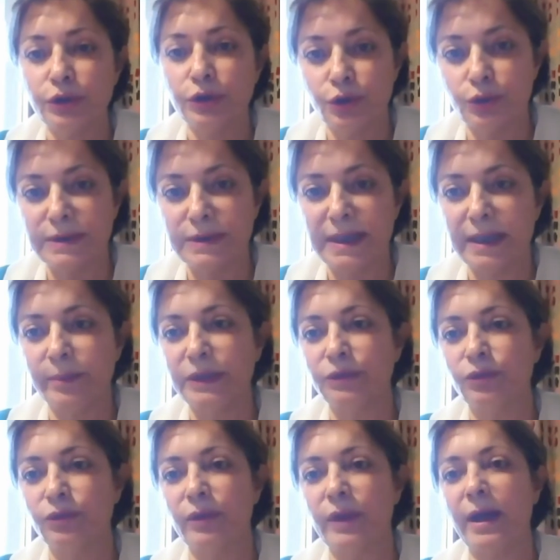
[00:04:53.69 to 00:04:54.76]
Jerusalem
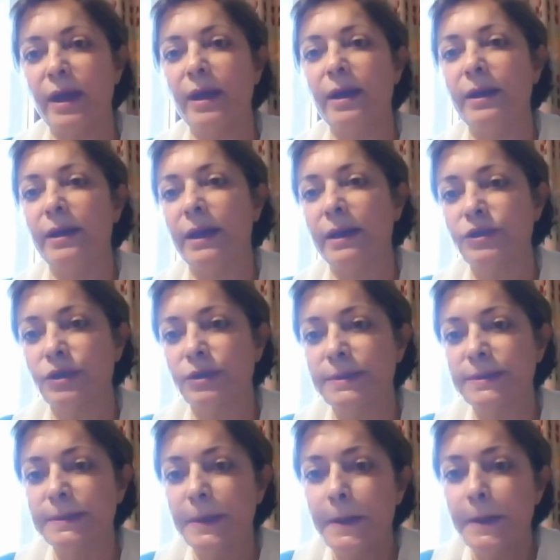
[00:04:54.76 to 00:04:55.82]
into the
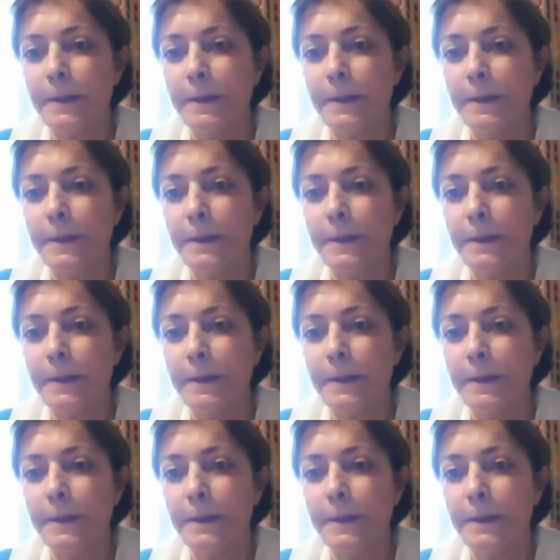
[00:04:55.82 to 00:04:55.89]
elections.